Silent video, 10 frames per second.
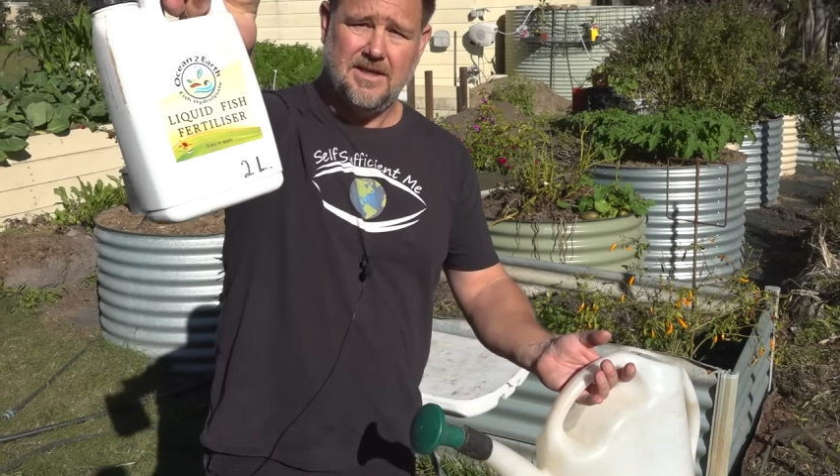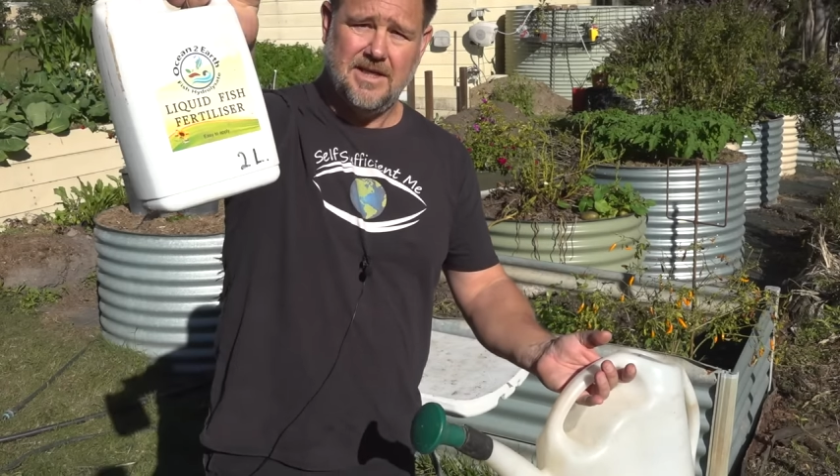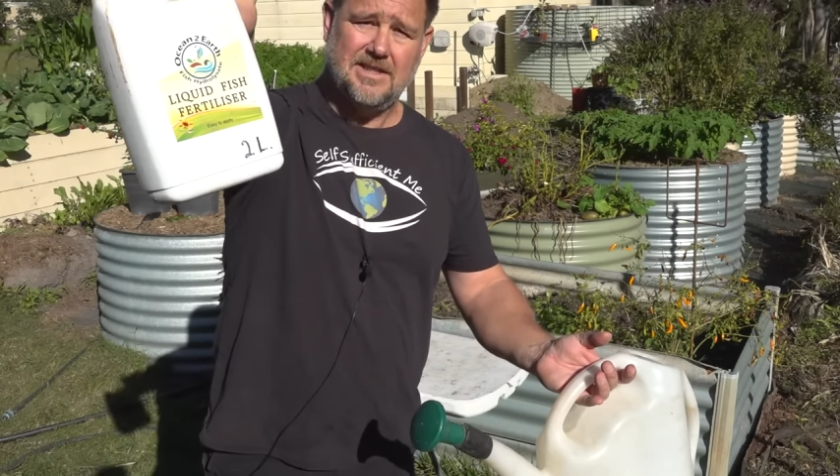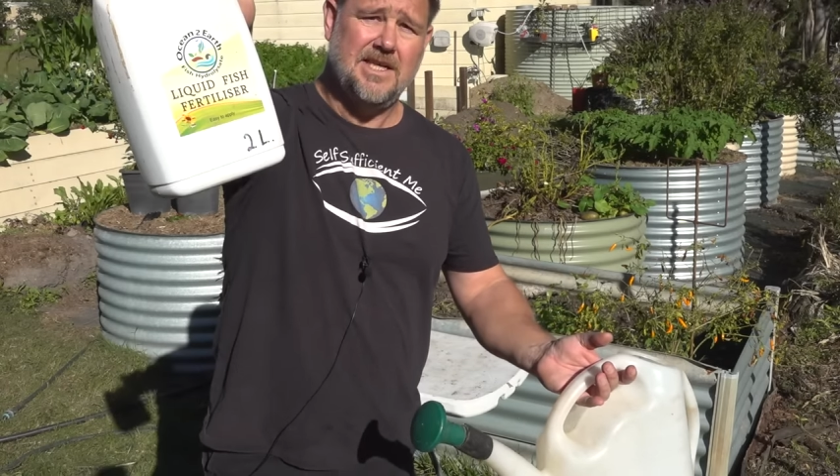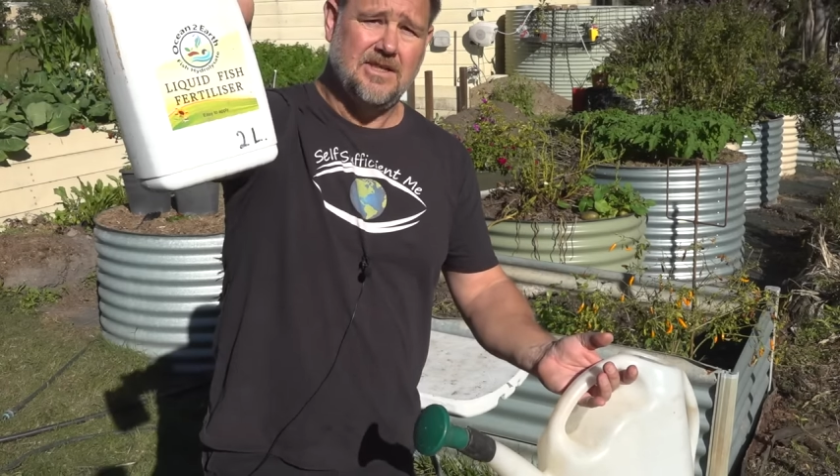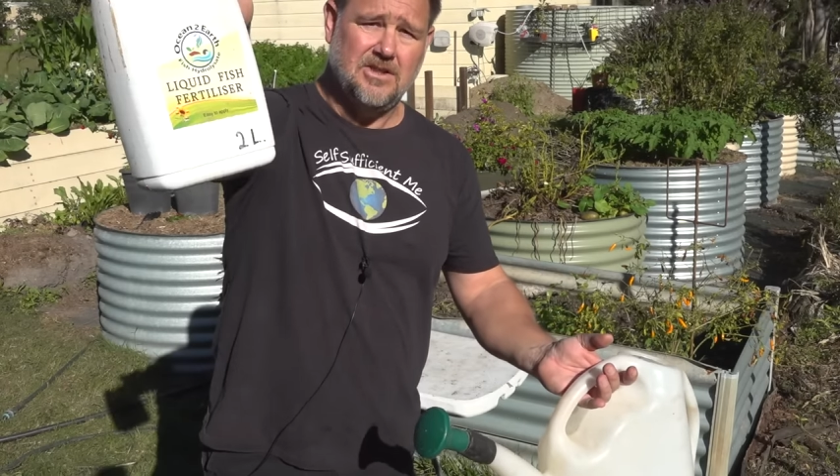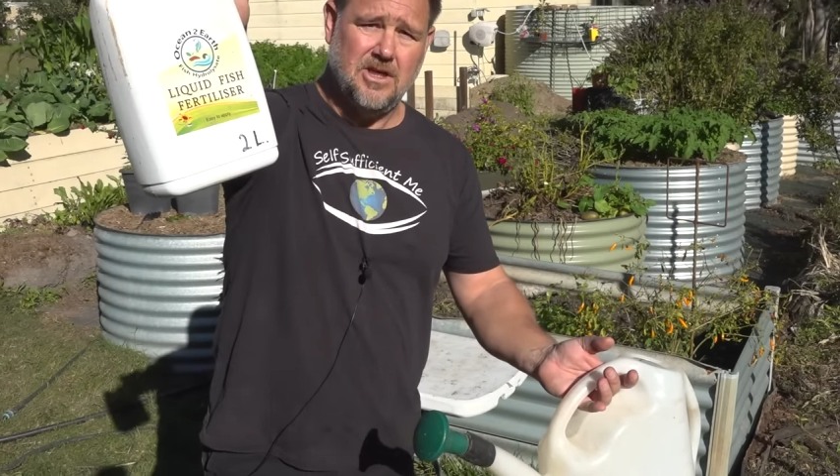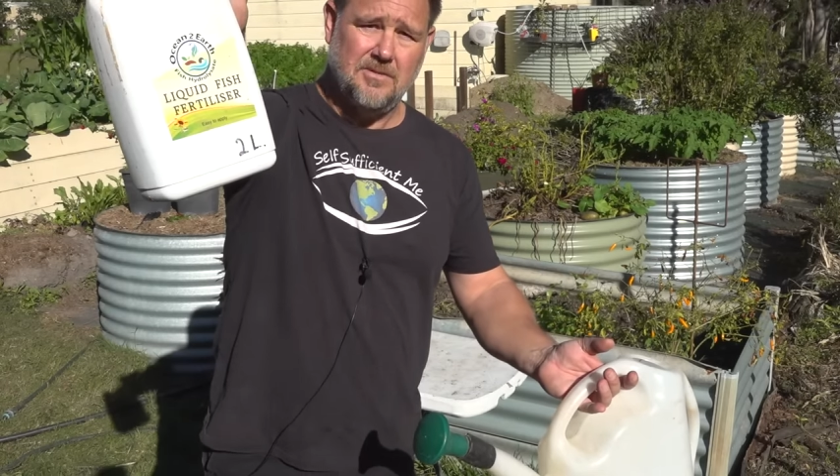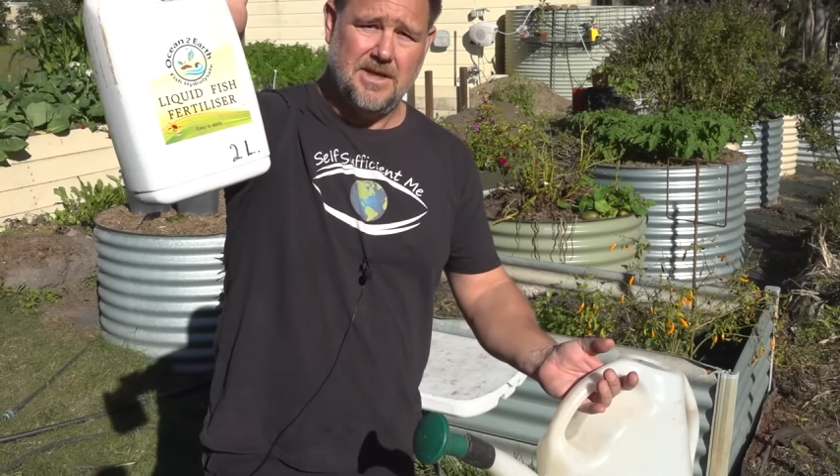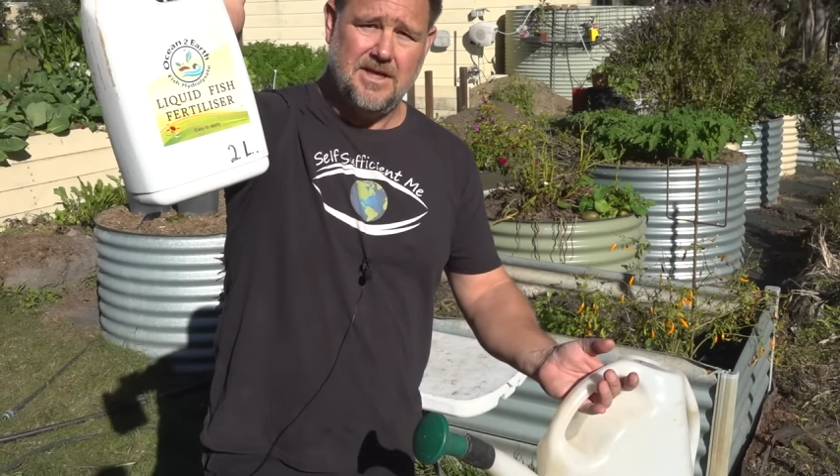He sent it
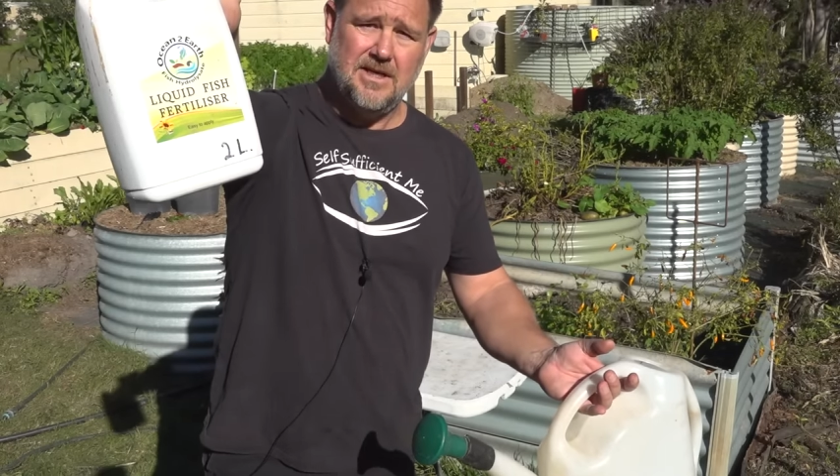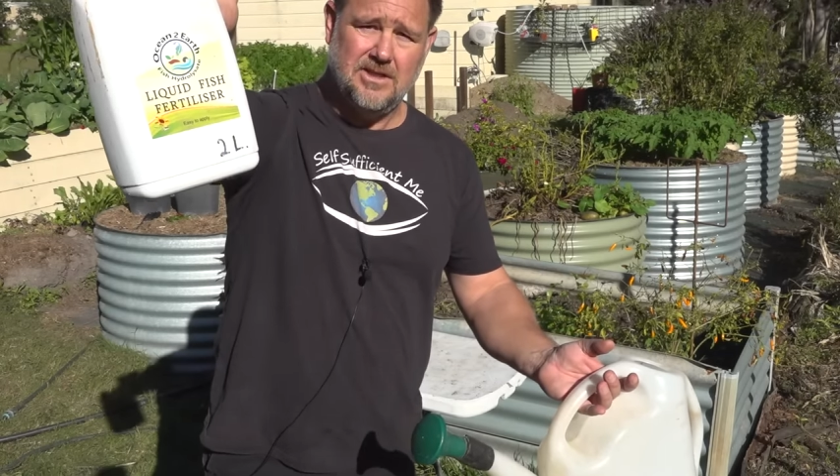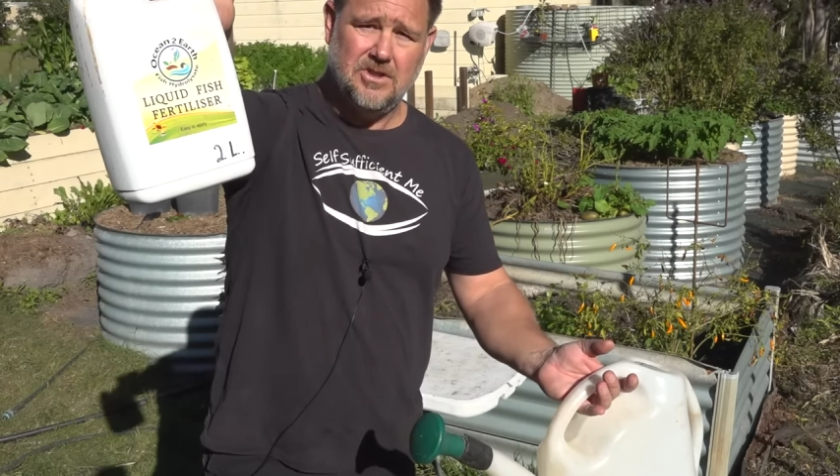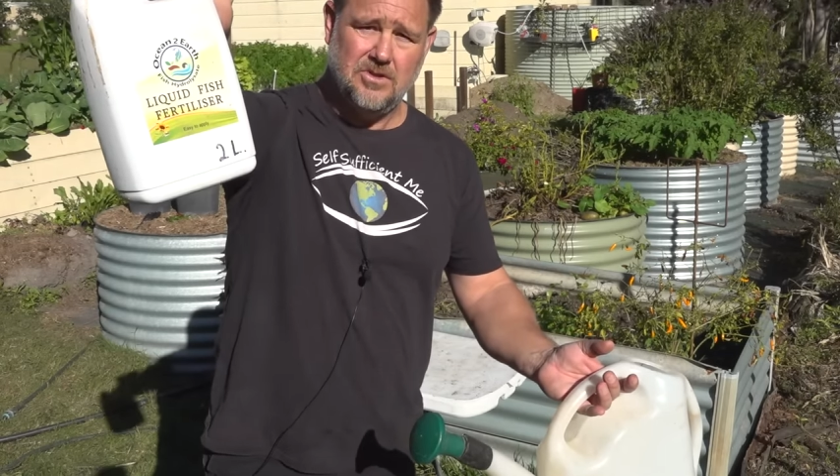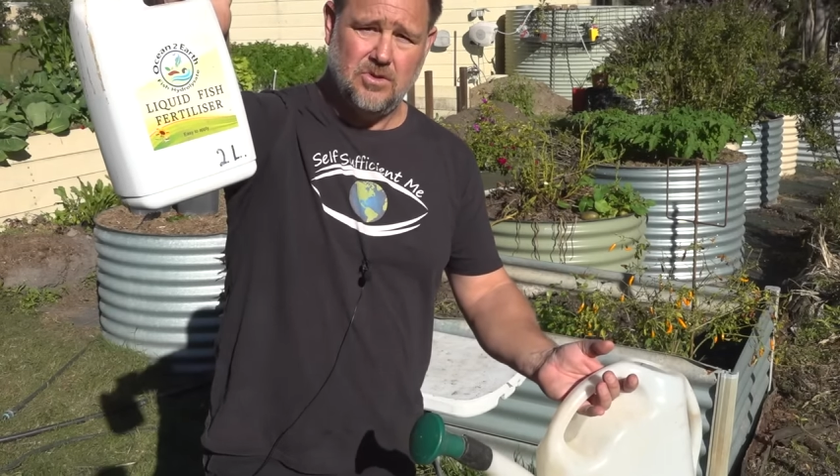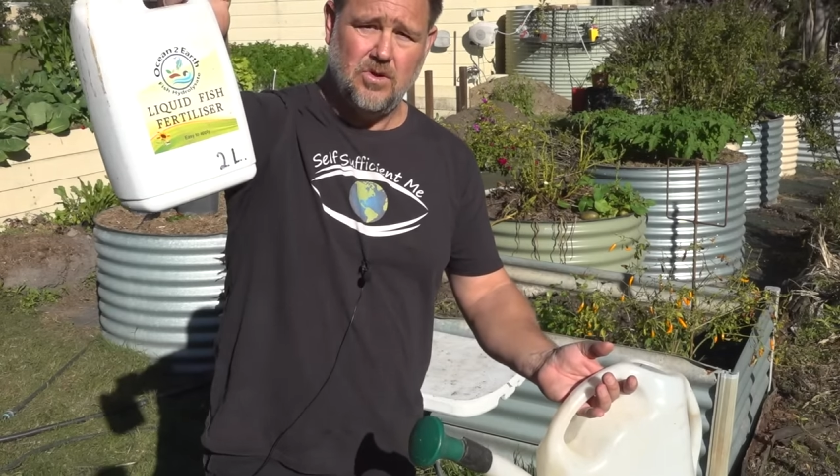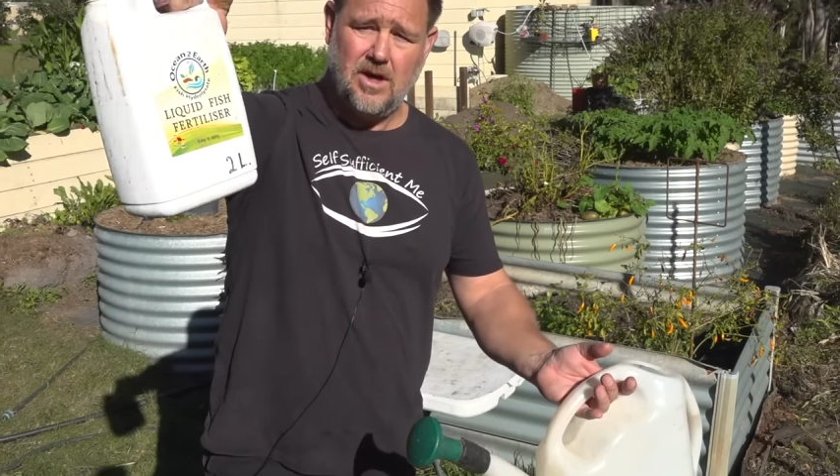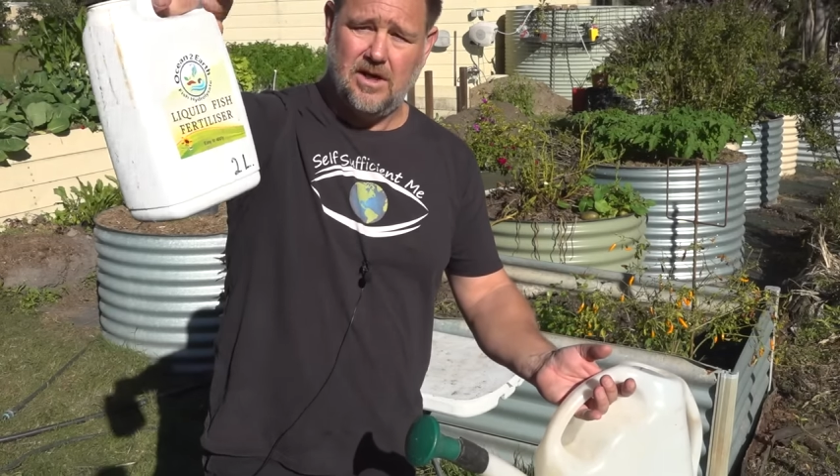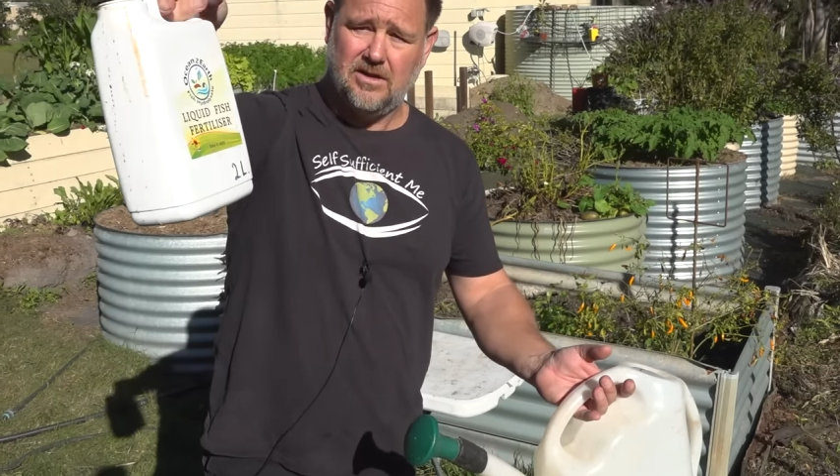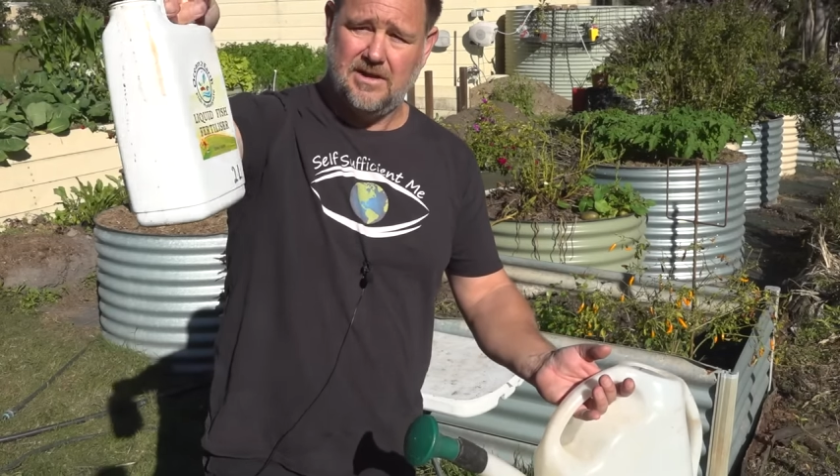to me to
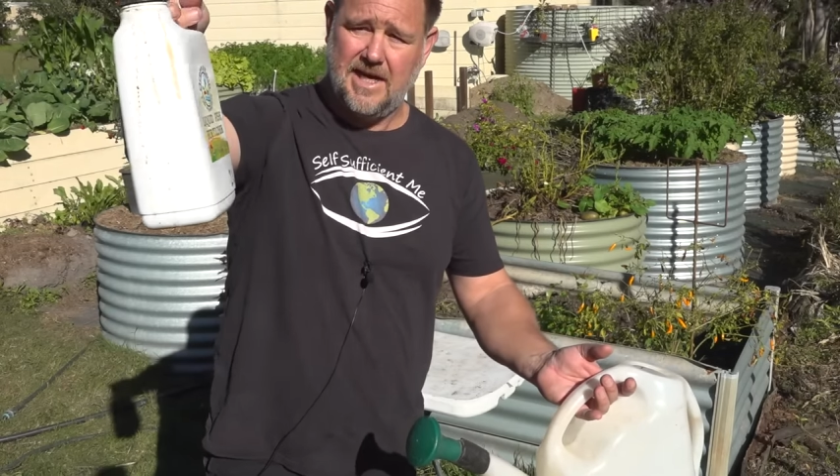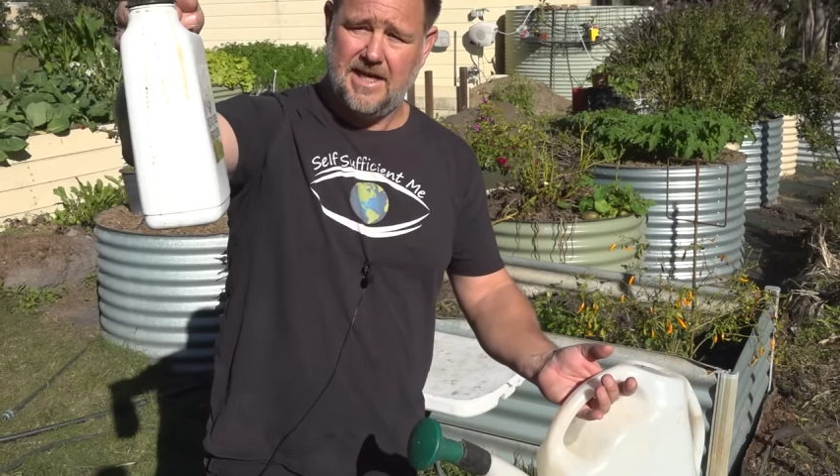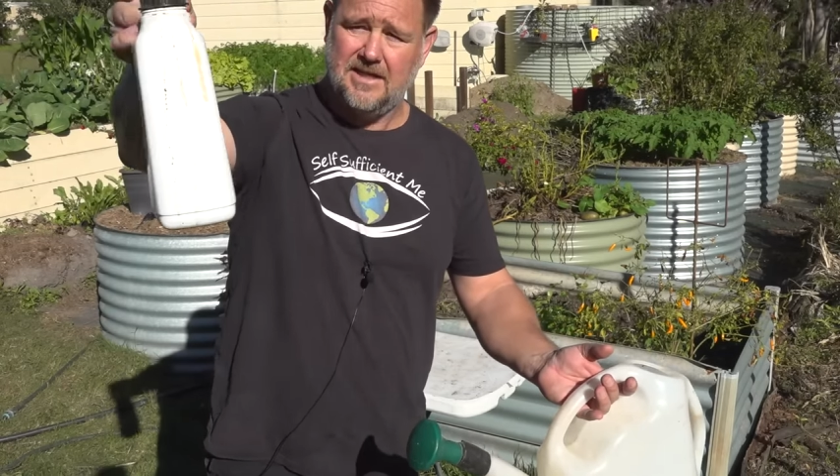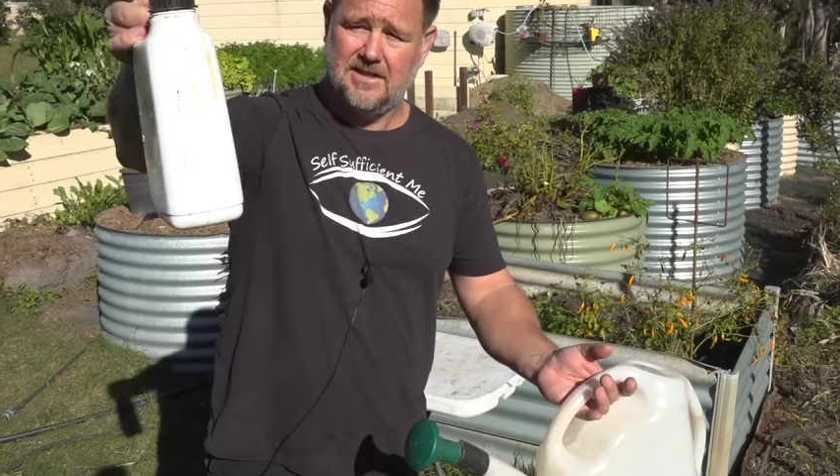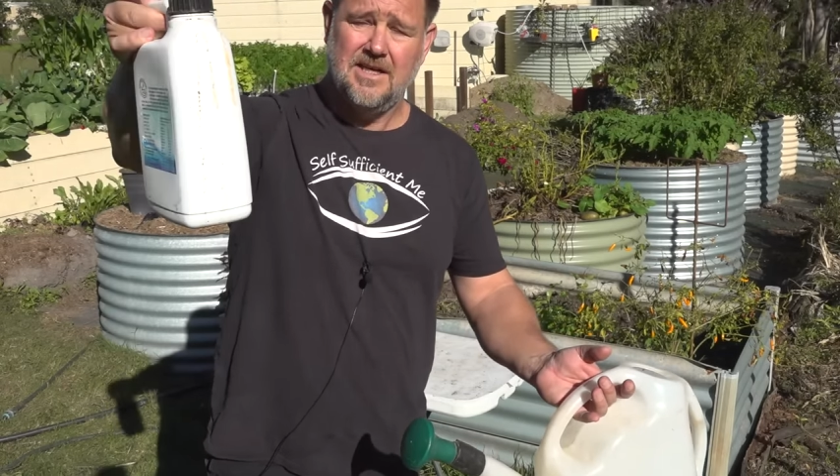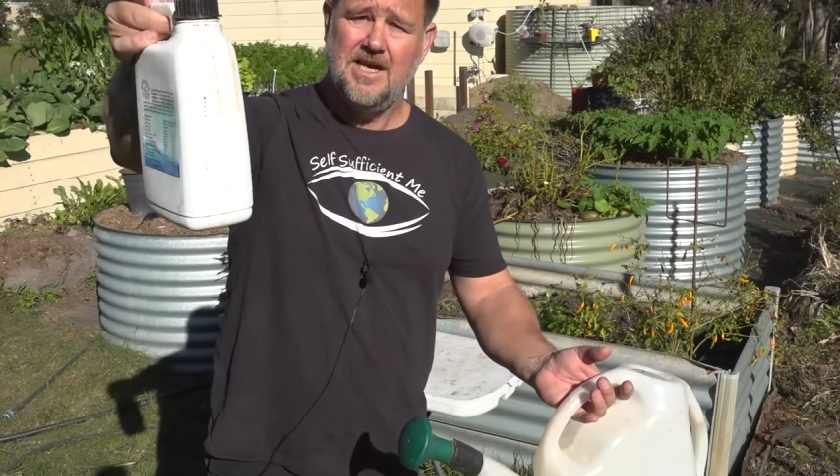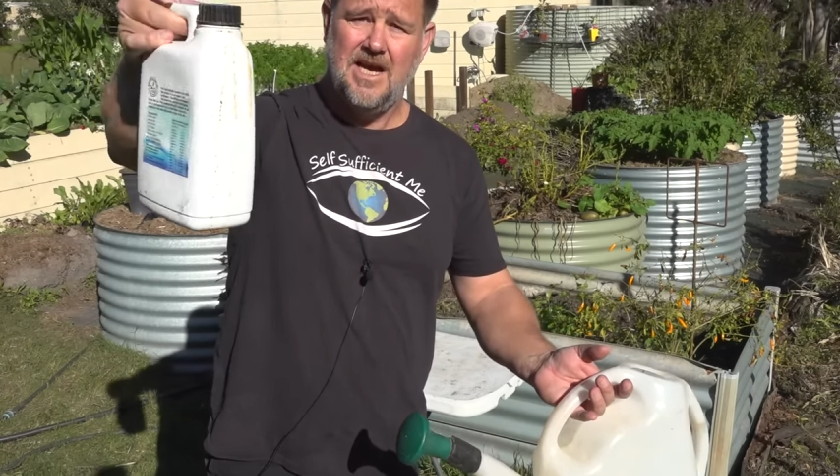trial, and